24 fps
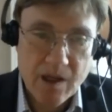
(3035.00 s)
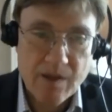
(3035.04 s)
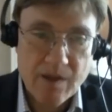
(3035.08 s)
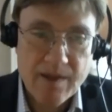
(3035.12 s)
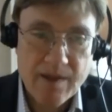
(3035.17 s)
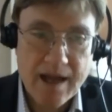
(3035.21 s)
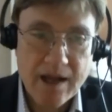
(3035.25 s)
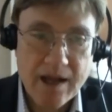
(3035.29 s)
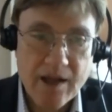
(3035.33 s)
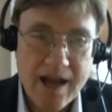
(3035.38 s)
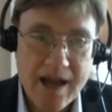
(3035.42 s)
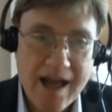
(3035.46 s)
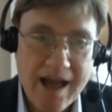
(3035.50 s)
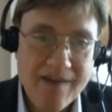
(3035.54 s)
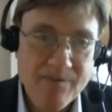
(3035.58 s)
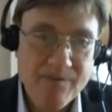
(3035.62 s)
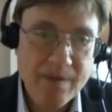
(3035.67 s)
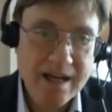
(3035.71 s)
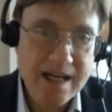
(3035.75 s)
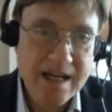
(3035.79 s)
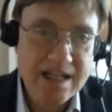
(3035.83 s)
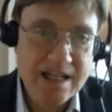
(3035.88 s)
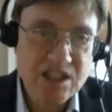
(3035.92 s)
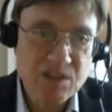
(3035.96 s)
That could
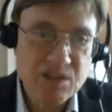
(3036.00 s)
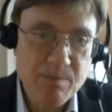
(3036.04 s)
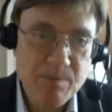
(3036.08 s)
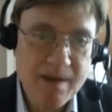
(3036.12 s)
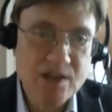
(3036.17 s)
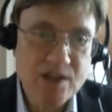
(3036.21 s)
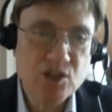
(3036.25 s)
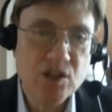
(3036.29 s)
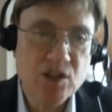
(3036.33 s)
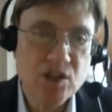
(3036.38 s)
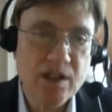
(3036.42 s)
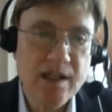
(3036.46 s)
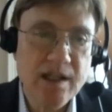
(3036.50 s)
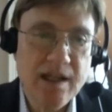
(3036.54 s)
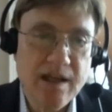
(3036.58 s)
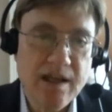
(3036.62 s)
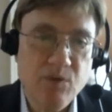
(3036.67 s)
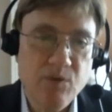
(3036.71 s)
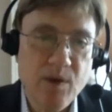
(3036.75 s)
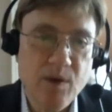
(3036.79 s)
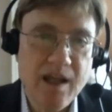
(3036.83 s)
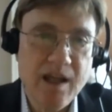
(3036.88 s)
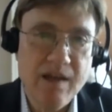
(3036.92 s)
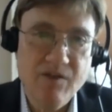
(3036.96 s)
happen, especially
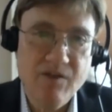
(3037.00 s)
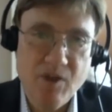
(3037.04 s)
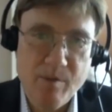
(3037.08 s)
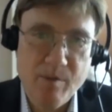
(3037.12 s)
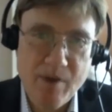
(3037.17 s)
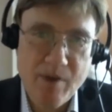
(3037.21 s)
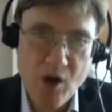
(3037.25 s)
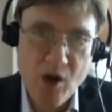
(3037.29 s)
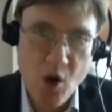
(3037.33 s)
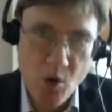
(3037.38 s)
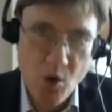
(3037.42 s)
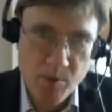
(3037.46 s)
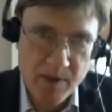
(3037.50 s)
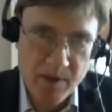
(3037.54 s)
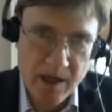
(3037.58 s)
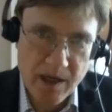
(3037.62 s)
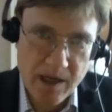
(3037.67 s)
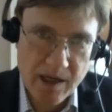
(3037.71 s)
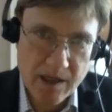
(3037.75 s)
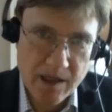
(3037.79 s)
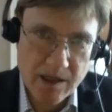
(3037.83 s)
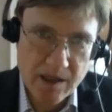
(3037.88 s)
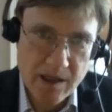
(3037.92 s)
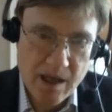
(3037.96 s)
if we give them an
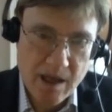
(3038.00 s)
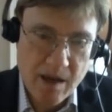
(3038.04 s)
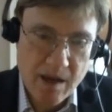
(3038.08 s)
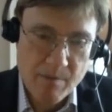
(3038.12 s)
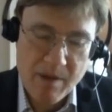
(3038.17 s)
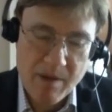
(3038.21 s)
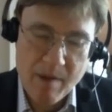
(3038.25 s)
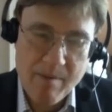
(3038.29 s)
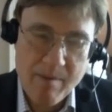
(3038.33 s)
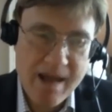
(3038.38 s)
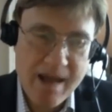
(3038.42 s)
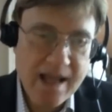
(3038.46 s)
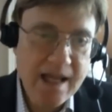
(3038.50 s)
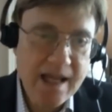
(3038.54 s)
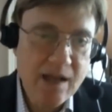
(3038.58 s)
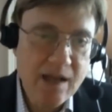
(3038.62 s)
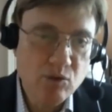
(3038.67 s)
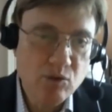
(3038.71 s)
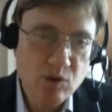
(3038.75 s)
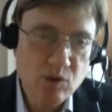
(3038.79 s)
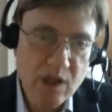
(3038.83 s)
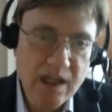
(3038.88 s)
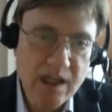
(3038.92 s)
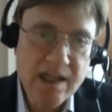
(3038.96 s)
opening by
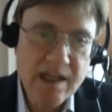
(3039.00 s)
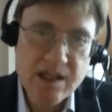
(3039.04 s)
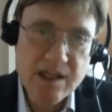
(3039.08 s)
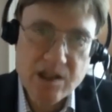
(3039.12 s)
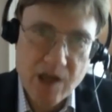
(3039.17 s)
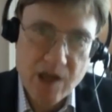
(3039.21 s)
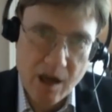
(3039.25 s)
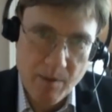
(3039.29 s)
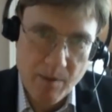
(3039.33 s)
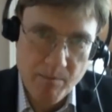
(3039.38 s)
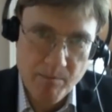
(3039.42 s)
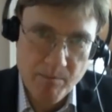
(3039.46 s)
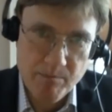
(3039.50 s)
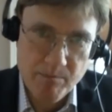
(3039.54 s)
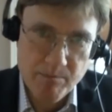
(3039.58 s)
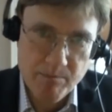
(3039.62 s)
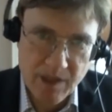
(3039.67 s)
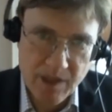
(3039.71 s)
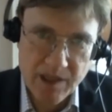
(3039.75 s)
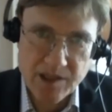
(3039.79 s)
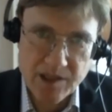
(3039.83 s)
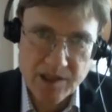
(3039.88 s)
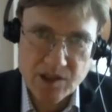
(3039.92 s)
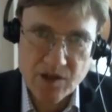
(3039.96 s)
making really dumb
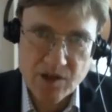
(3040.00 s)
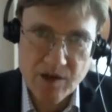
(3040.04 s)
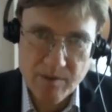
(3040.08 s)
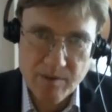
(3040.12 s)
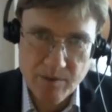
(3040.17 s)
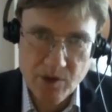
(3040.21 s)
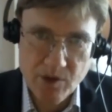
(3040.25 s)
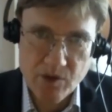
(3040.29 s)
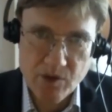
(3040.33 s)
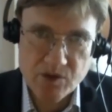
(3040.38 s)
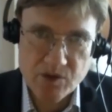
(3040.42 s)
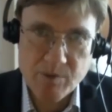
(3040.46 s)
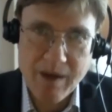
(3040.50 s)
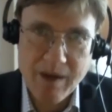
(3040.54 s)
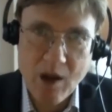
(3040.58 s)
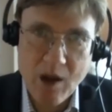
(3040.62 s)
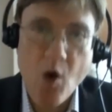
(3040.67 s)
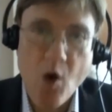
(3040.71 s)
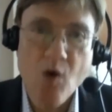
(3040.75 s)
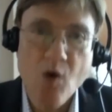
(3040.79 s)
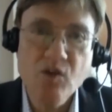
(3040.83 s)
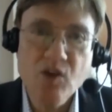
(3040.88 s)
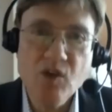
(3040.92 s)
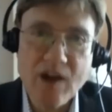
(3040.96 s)
military moves, by
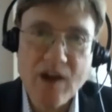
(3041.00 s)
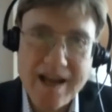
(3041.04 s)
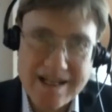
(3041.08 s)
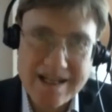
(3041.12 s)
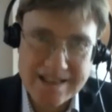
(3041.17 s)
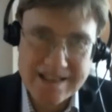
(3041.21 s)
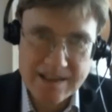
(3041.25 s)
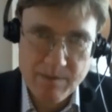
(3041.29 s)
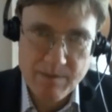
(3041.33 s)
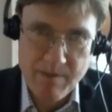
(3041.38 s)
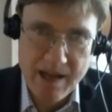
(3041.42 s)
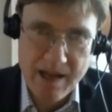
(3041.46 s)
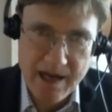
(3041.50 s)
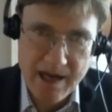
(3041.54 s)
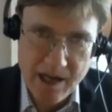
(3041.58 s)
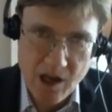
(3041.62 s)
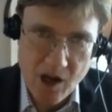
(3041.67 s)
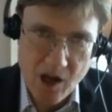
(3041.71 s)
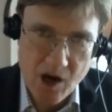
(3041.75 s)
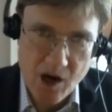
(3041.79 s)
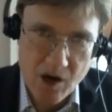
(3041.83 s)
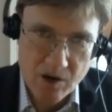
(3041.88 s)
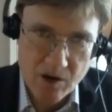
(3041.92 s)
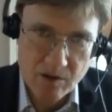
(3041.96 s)
overestimating
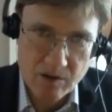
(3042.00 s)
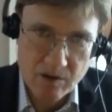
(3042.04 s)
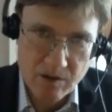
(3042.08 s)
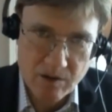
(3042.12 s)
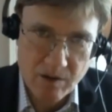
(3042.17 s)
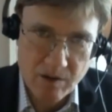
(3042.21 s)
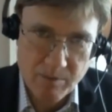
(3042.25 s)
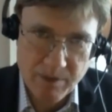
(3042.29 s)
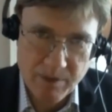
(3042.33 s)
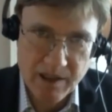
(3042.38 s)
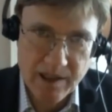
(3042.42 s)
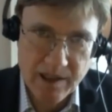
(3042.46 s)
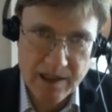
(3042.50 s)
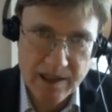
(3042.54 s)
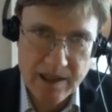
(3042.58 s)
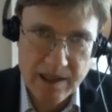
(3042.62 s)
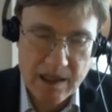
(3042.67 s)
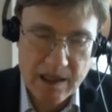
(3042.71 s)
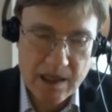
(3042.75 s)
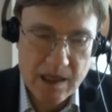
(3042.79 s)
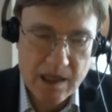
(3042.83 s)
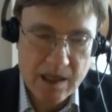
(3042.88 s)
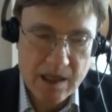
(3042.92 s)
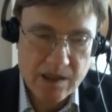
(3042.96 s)
our
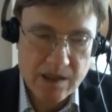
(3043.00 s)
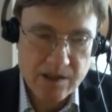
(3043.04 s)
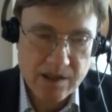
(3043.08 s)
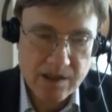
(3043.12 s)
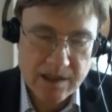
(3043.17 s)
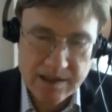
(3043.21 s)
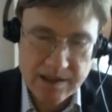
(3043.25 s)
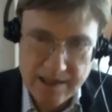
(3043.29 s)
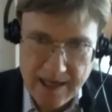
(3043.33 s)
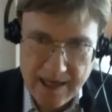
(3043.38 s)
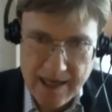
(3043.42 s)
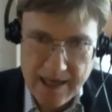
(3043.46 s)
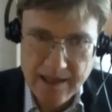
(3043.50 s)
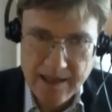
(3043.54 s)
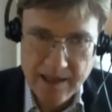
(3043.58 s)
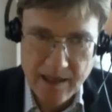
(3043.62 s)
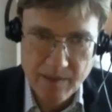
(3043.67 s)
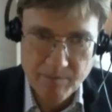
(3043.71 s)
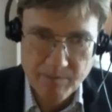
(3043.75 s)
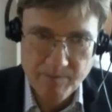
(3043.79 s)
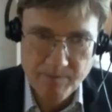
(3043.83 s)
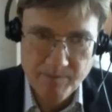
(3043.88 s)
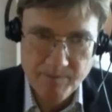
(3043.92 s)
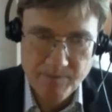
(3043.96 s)
ability to contain
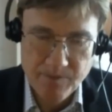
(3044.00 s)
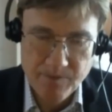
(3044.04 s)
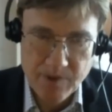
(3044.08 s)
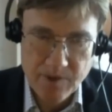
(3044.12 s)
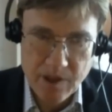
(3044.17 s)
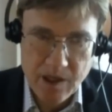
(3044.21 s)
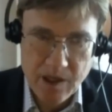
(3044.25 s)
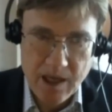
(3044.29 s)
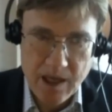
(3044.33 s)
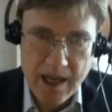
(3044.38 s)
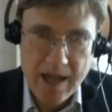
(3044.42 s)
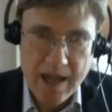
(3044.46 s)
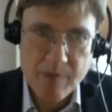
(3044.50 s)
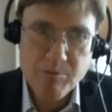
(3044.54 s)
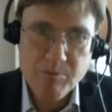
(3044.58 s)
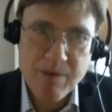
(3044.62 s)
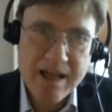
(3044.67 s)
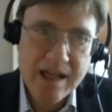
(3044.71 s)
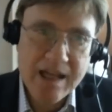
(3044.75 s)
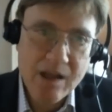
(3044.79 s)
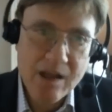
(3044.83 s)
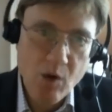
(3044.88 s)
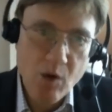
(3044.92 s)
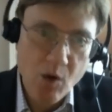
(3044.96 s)
them and
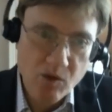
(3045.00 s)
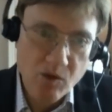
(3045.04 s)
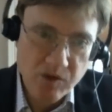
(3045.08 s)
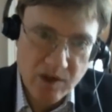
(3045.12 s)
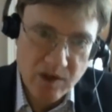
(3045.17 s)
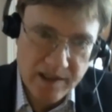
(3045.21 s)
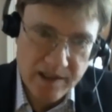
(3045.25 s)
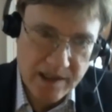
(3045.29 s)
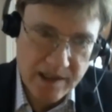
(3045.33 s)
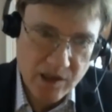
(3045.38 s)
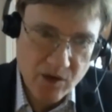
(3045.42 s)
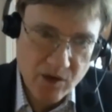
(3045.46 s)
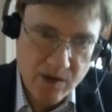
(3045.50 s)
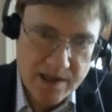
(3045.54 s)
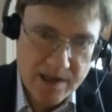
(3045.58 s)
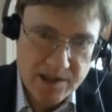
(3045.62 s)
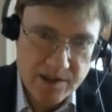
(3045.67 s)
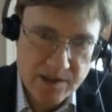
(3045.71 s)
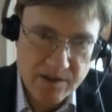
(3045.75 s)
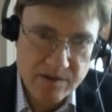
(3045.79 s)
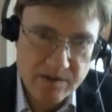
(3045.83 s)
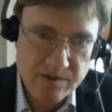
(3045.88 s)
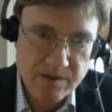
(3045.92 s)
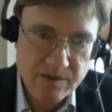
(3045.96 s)
being overly
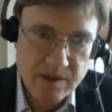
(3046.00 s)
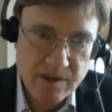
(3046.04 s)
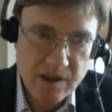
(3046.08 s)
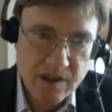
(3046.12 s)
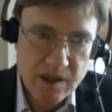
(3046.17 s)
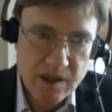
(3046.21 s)
aggressive